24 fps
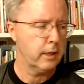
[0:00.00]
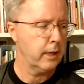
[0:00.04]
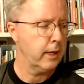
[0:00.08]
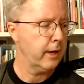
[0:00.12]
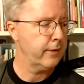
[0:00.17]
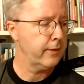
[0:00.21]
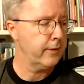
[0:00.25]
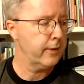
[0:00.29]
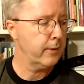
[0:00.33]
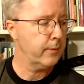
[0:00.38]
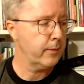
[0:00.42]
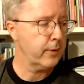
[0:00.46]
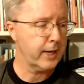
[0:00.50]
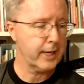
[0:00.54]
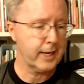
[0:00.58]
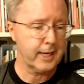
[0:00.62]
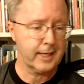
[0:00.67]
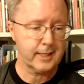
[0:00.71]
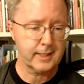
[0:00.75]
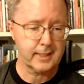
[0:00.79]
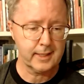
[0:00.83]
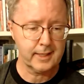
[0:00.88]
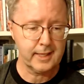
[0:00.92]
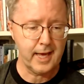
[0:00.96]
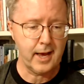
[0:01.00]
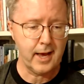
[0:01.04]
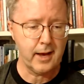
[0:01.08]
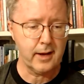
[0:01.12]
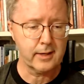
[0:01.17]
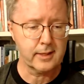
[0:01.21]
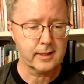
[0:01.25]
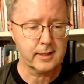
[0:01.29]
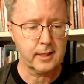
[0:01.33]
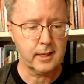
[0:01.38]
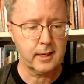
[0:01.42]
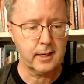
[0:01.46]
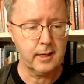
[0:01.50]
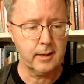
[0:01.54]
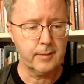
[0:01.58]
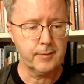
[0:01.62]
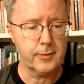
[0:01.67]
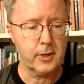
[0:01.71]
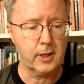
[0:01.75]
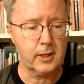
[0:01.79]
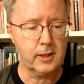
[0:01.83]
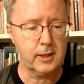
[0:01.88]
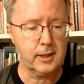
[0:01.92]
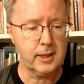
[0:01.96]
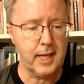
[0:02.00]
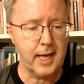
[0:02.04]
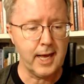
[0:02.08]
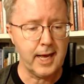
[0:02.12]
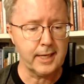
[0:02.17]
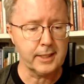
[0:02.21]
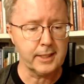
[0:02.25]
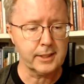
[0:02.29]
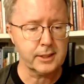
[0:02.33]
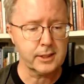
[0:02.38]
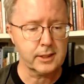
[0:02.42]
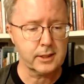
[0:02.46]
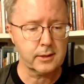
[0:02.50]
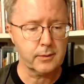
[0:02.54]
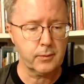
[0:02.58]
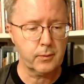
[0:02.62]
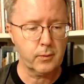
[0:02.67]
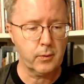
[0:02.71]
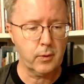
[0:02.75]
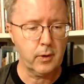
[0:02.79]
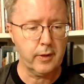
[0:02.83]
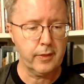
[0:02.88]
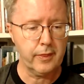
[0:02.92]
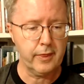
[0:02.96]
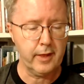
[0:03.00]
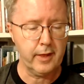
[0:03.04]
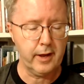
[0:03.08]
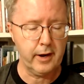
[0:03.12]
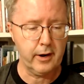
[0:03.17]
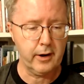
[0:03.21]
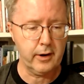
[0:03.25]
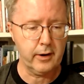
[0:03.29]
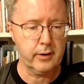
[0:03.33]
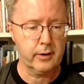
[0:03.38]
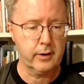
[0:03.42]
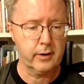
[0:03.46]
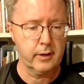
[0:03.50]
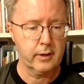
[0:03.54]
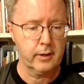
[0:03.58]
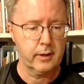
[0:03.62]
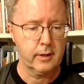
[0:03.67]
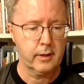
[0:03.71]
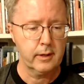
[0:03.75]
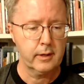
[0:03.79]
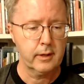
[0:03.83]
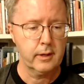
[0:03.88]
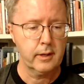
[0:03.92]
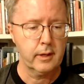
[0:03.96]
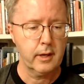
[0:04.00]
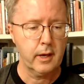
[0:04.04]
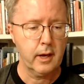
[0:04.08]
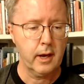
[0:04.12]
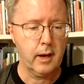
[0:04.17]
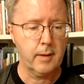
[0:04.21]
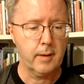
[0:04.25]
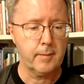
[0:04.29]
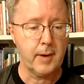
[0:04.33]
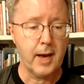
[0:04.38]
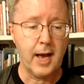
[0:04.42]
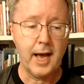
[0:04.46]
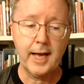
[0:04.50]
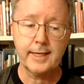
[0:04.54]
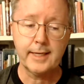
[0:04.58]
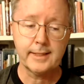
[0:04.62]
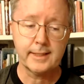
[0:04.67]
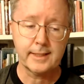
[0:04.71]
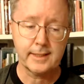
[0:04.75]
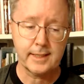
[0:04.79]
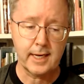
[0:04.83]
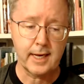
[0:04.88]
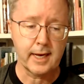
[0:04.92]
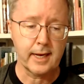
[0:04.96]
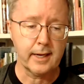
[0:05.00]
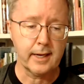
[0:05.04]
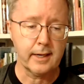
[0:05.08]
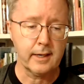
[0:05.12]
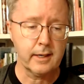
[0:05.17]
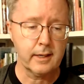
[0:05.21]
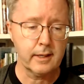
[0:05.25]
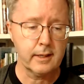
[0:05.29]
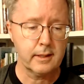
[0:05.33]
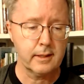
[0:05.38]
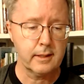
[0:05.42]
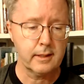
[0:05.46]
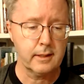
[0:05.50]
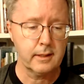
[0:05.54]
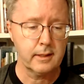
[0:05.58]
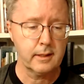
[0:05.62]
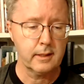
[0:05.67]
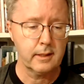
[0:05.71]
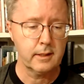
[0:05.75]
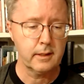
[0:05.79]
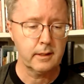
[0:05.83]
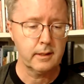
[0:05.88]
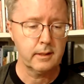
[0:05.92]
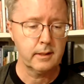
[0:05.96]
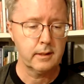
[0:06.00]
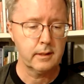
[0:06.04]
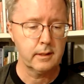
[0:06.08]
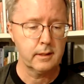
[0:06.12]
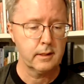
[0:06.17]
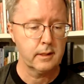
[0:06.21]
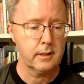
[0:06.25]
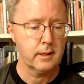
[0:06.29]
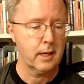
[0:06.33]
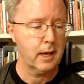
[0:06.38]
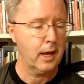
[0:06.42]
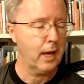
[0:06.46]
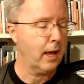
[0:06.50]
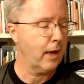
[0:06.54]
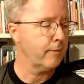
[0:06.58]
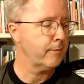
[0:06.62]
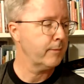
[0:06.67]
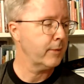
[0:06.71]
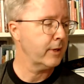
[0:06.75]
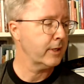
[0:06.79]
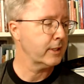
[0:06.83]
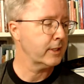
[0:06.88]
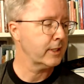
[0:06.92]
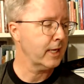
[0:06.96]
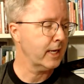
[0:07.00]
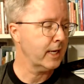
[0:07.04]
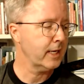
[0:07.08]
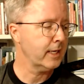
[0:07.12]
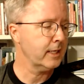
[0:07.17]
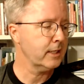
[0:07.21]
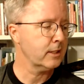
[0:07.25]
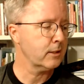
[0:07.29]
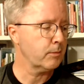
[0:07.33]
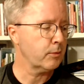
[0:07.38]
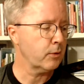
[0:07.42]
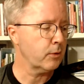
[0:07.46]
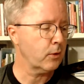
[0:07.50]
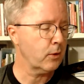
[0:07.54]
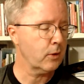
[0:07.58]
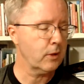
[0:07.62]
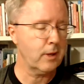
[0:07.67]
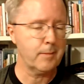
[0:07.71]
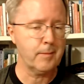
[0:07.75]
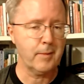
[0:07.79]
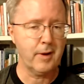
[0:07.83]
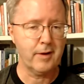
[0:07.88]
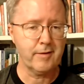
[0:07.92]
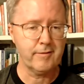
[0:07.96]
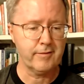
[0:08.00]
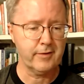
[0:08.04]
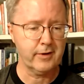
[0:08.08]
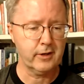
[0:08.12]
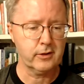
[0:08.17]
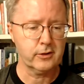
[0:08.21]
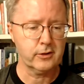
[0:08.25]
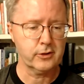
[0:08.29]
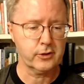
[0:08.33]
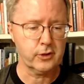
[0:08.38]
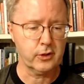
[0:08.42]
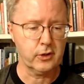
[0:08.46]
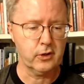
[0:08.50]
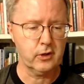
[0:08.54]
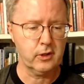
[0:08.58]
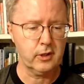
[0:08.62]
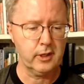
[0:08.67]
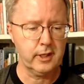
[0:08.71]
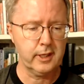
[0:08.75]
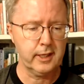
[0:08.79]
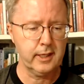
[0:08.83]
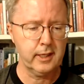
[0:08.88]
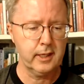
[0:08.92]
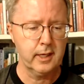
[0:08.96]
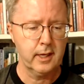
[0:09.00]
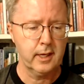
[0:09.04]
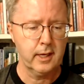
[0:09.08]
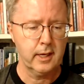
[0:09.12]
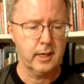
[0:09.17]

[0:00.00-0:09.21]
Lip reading: And then when I get to that, the last one there, I said, I've been tending to pull up my fingers early